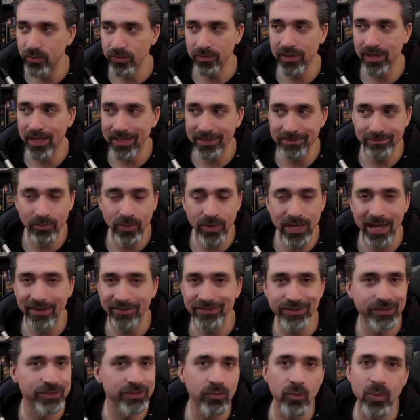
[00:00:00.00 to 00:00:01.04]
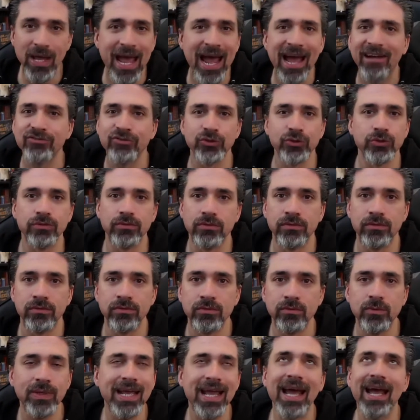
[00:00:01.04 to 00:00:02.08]
we have to do
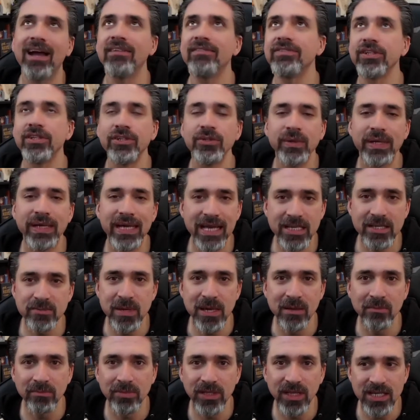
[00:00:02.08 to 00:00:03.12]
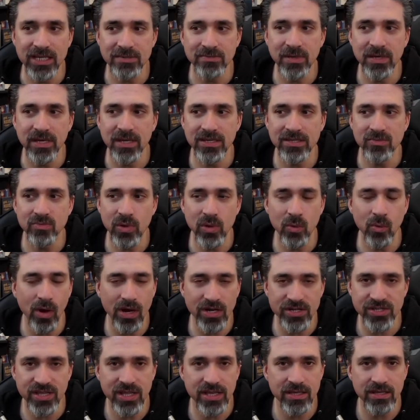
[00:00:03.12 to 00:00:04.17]
ESPN Plus because we
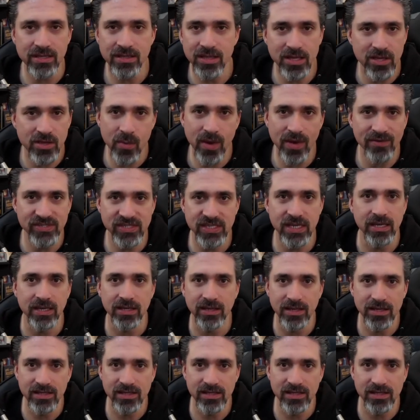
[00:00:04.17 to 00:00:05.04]
watch the UFC.